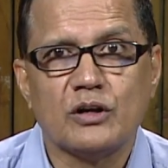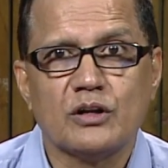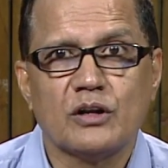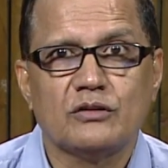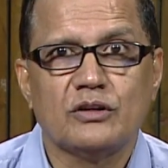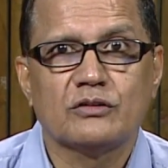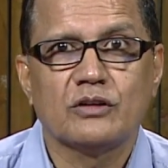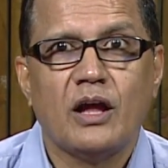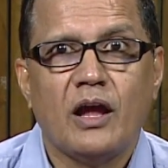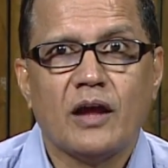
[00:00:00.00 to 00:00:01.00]

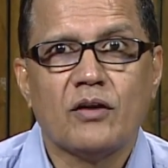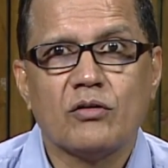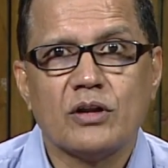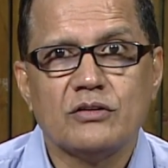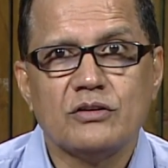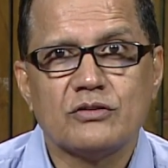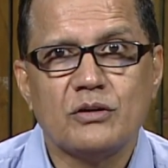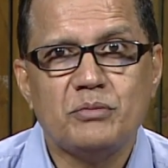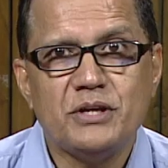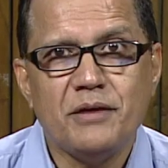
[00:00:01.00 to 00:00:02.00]
intelligence in
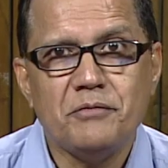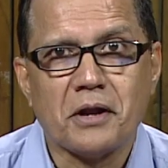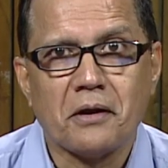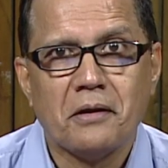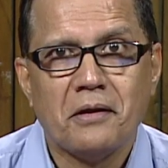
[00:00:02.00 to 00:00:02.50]
organizational behavior?